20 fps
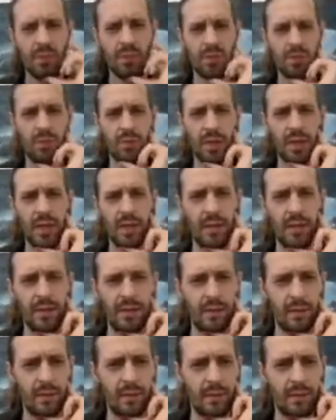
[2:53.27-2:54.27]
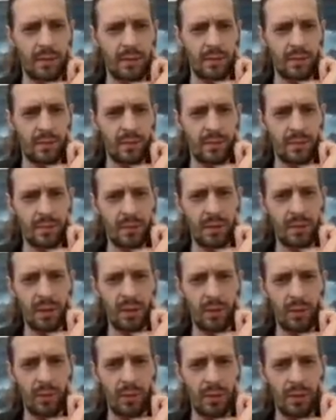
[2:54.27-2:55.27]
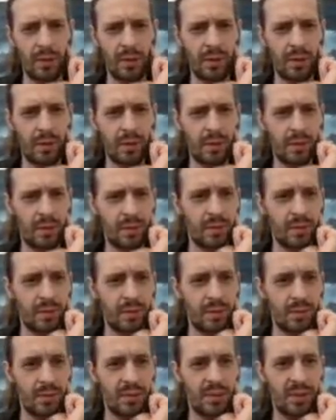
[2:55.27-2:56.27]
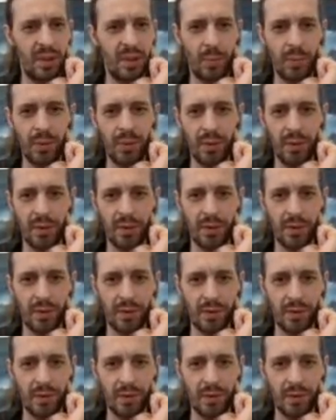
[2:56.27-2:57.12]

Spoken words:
should I lower the stop loss